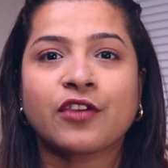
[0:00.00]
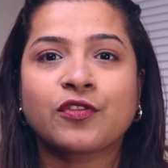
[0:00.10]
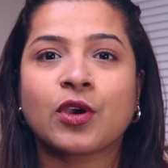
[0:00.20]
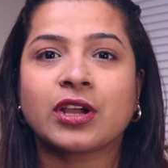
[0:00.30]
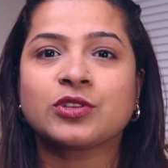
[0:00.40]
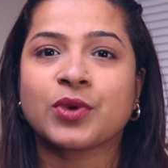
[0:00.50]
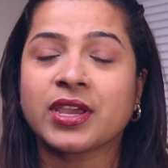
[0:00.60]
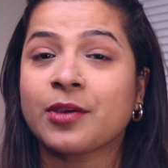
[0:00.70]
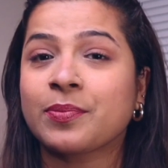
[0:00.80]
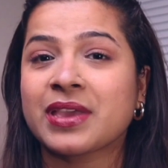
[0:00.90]
If you are
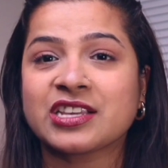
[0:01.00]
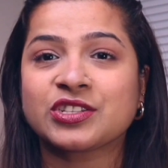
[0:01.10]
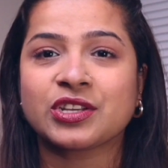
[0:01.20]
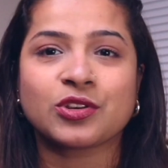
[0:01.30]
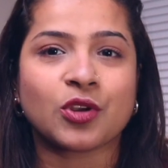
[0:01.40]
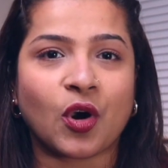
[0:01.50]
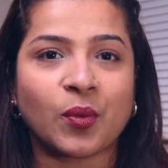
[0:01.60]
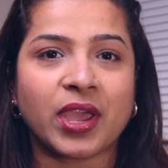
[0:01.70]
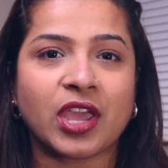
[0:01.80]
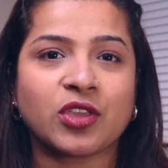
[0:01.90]
doing a PhD in
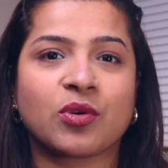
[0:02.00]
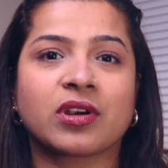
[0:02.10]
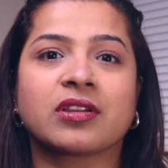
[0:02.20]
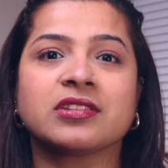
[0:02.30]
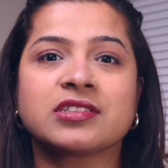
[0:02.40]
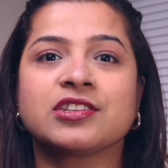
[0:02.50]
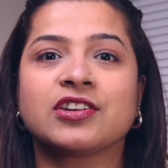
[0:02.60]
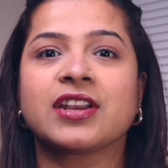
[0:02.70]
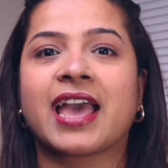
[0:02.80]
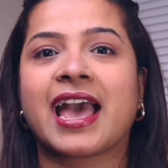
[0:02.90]
Norway, you are
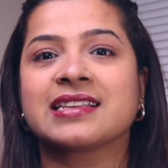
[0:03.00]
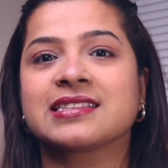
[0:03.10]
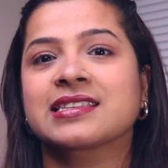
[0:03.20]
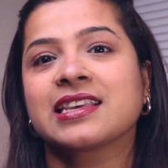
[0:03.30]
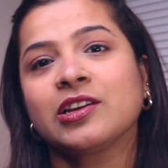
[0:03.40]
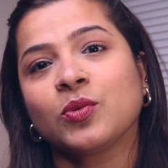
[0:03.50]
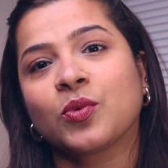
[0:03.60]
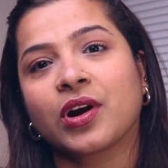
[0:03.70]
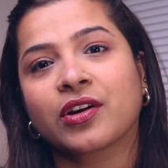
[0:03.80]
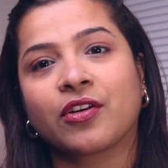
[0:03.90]
considered as a
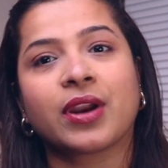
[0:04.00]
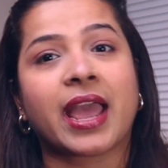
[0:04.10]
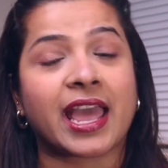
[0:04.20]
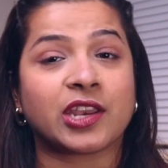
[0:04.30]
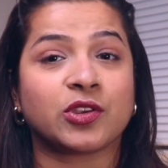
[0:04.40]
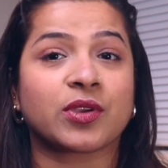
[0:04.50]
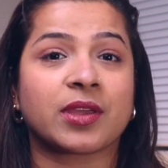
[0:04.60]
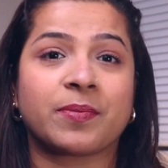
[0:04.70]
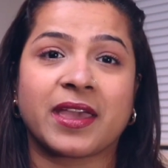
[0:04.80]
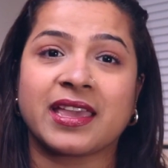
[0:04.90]
skilled worker and you
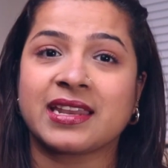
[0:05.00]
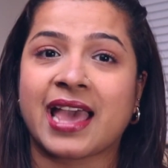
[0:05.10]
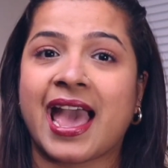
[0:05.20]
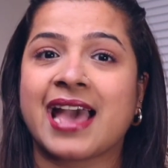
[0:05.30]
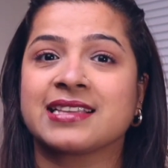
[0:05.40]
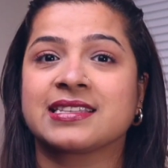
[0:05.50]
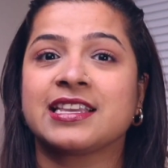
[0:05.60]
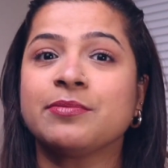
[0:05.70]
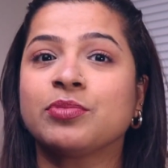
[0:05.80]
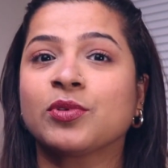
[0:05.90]
get paid as
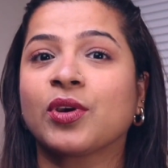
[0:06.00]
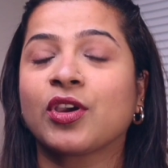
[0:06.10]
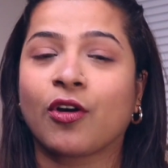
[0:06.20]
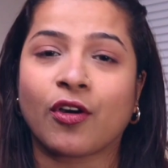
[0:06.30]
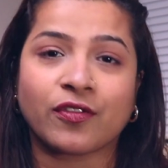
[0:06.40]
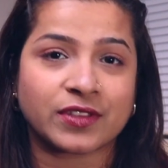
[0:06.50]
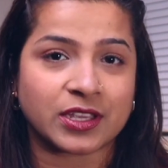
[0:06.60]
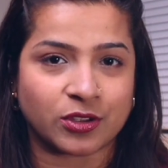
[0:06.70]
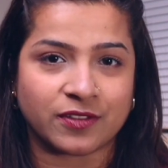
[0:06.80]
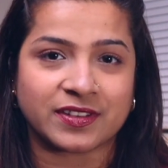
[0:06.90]
employee of
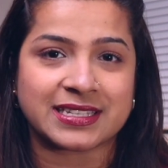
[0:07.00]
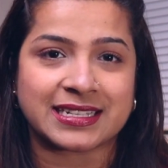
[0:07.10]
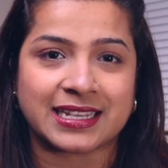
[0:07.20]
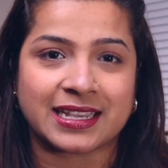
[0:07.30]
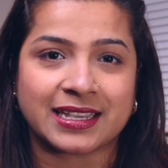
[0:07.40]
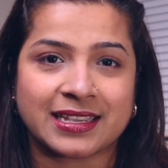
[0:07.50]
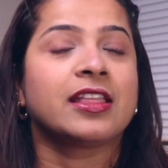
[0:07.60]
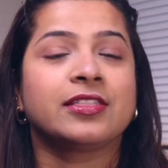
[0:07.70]
the university.